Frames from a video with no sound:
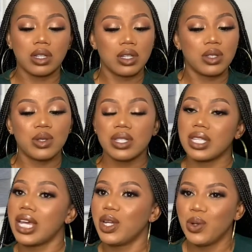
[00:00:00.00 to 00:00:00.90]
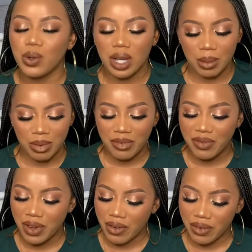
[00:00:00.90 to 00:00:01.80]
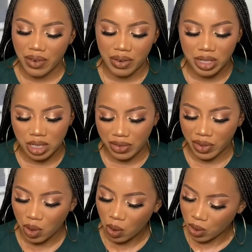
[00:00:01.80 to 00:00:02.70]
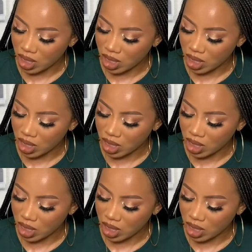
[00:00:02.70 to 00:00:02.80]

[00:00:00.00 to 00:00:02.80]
So saying no can be very, very difficult,